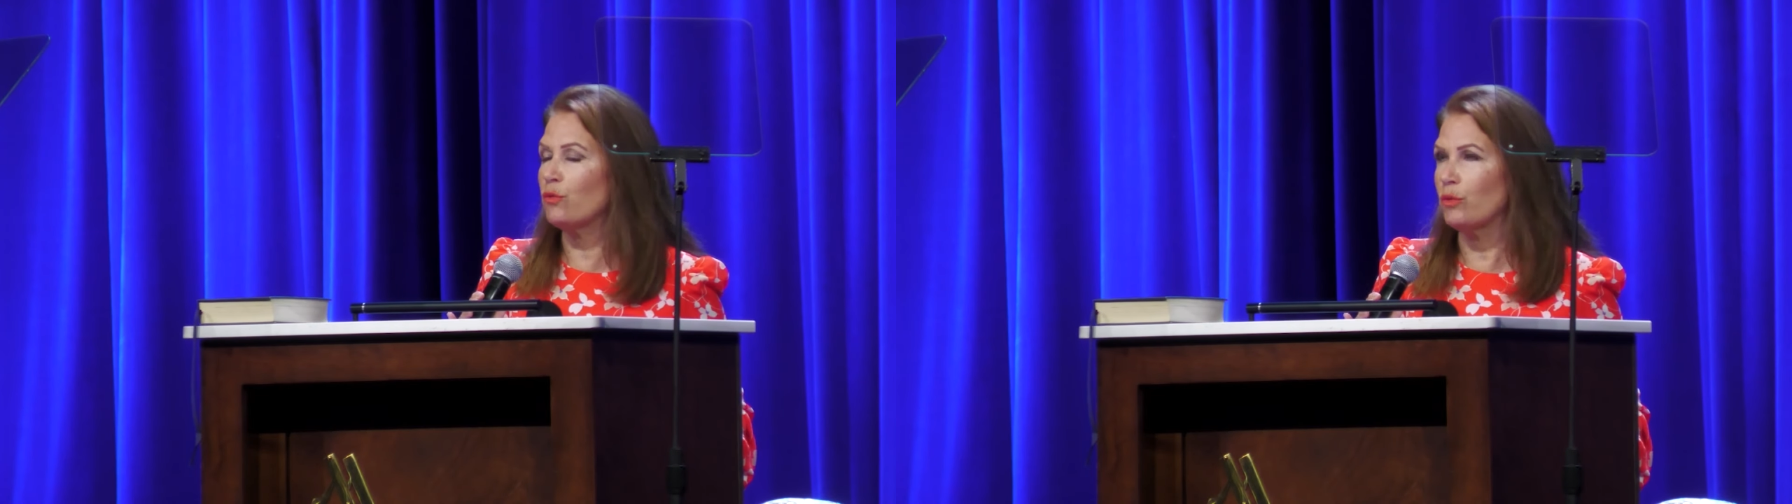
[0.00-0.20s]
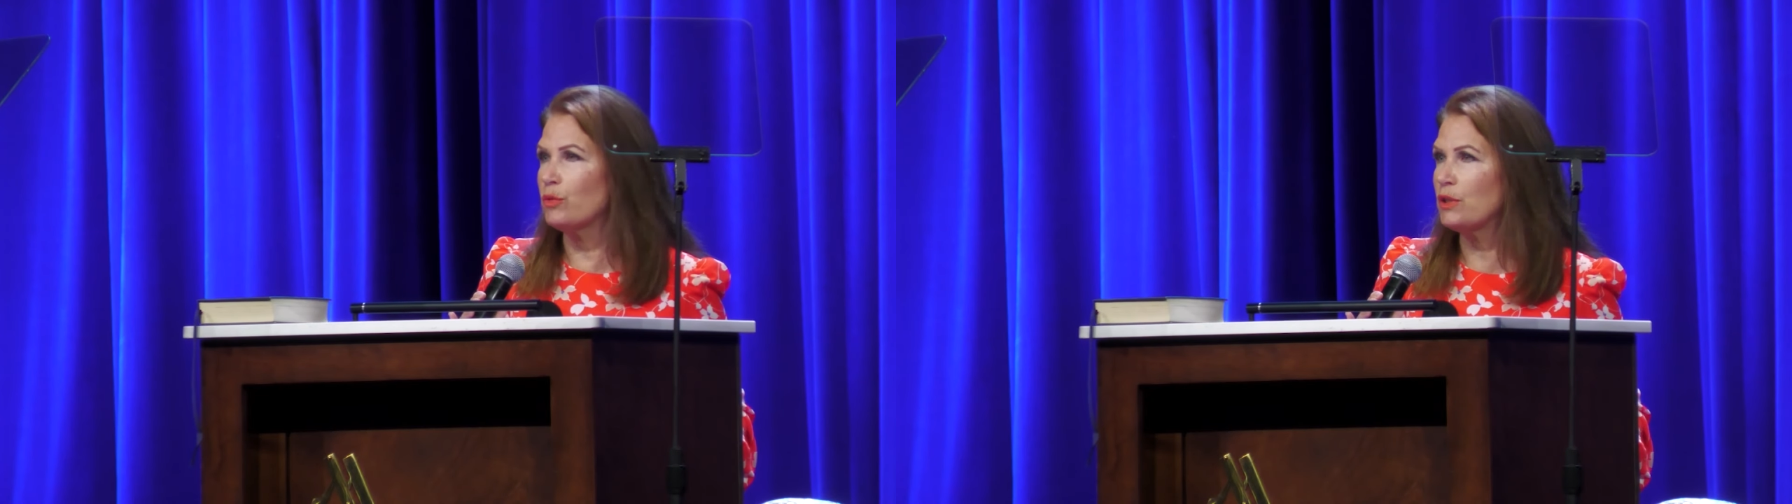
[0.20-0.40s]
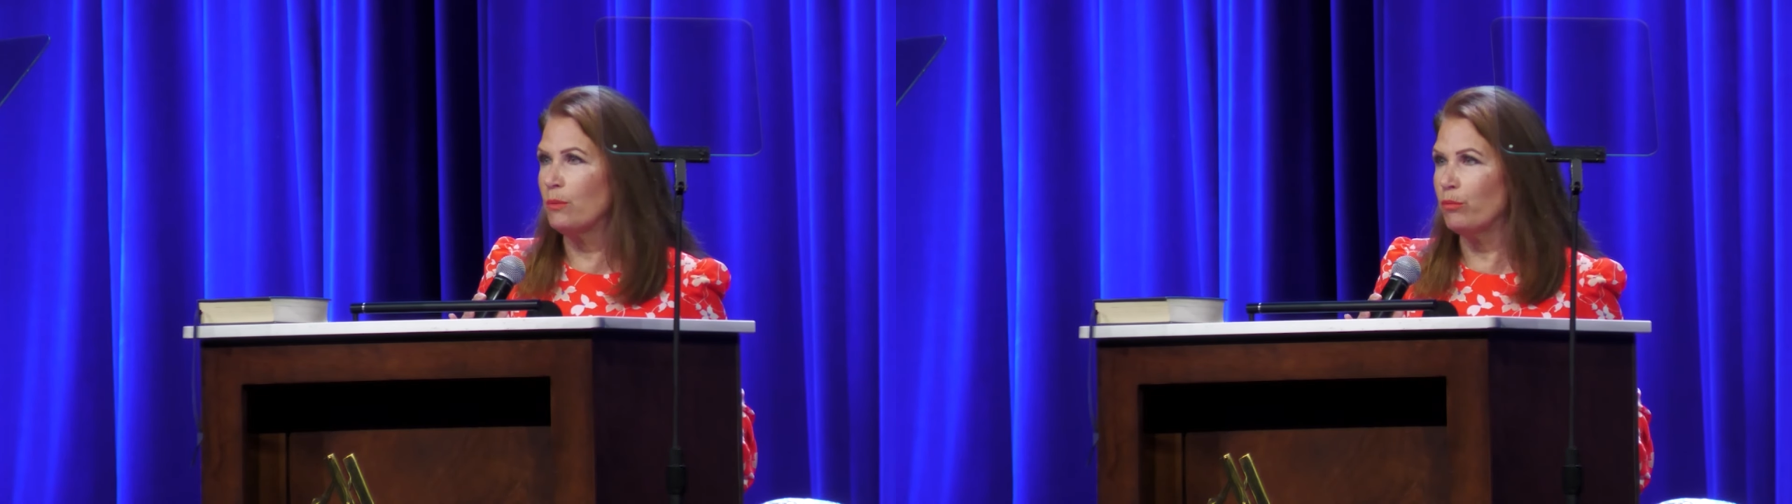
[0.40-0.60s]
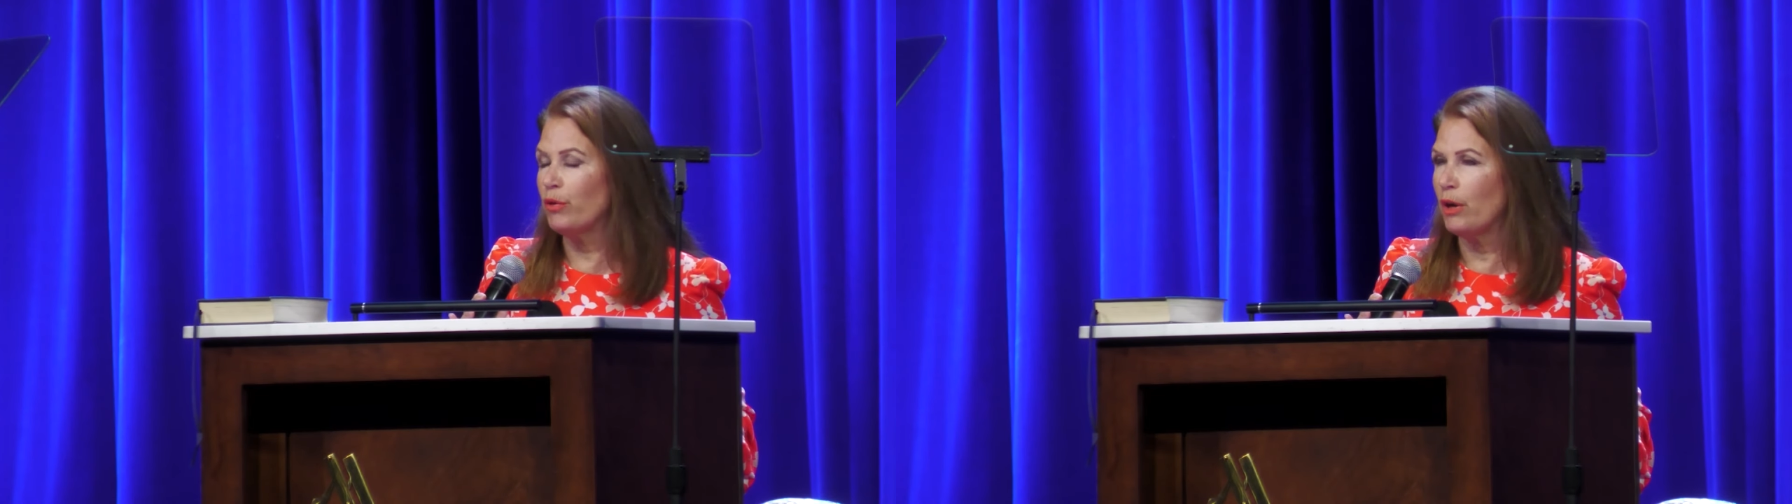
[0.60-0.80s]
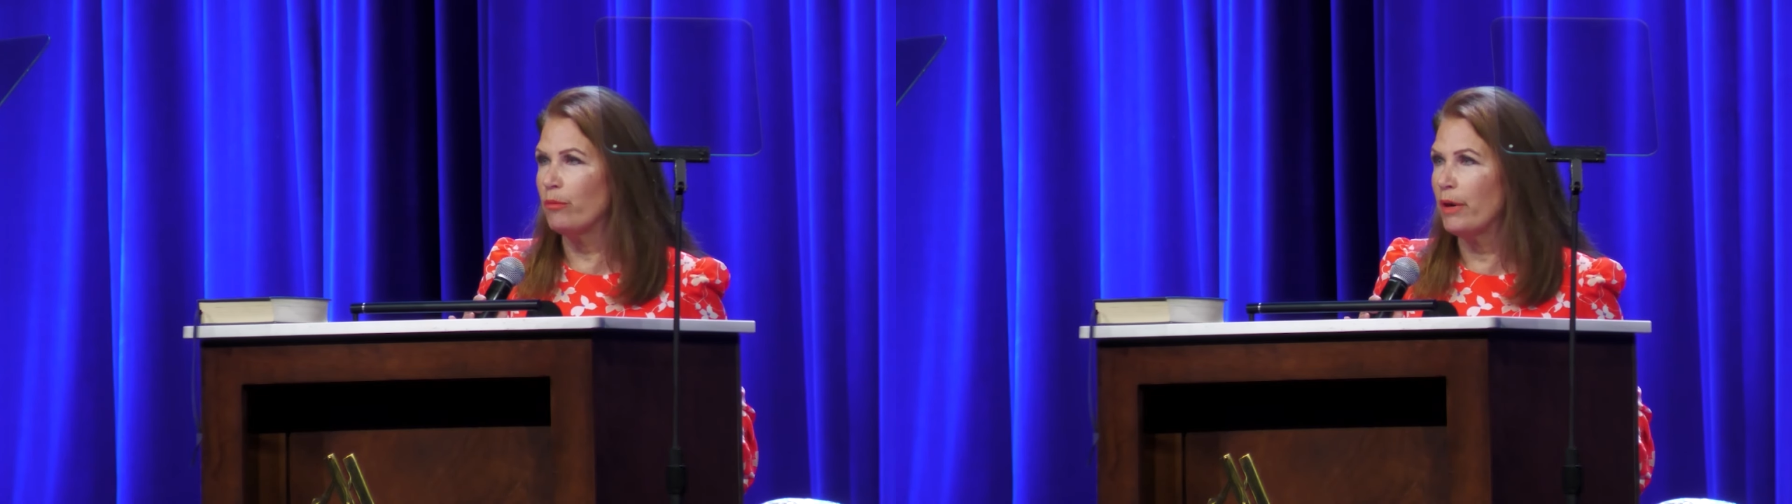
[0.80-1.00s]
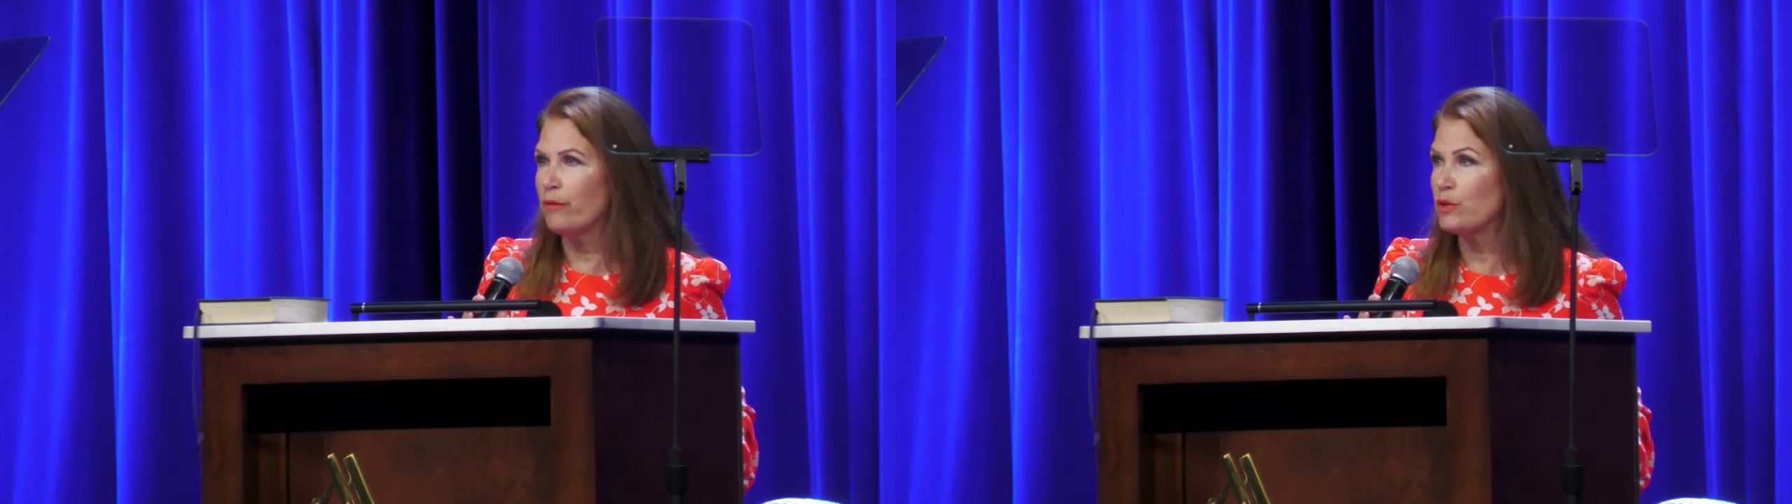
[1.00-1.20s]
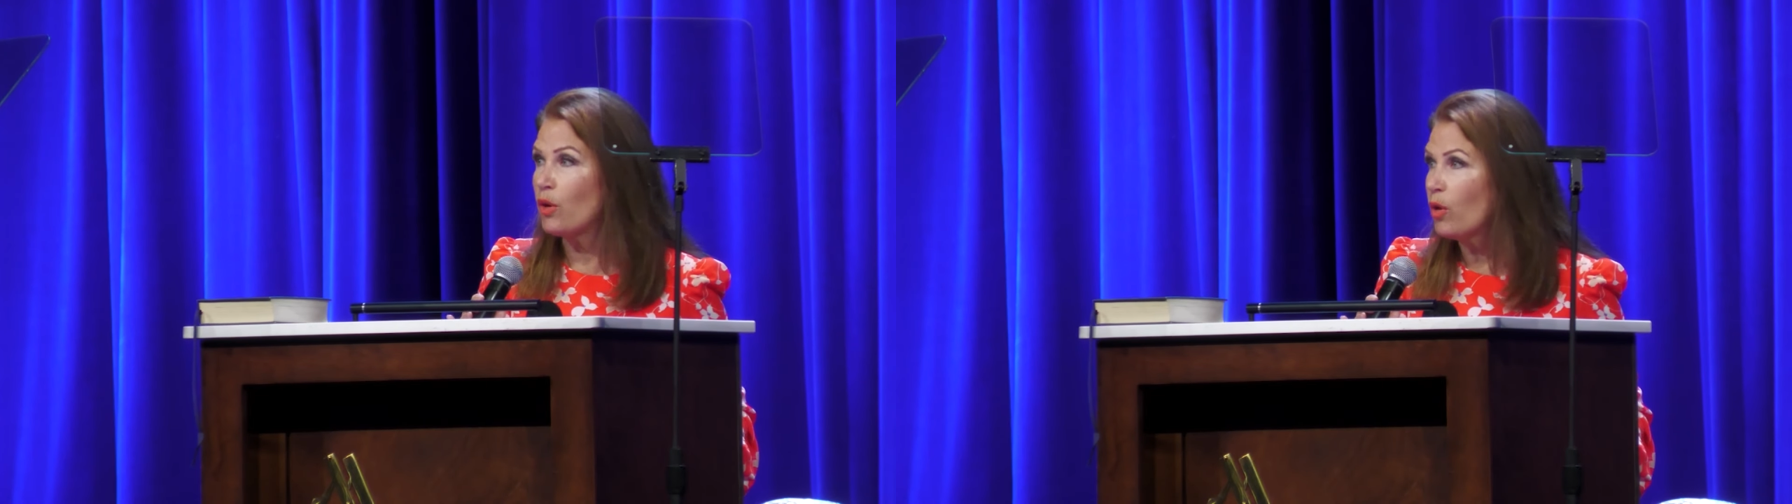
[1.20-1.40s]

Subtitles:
Jerusalem Prayer Breakfasts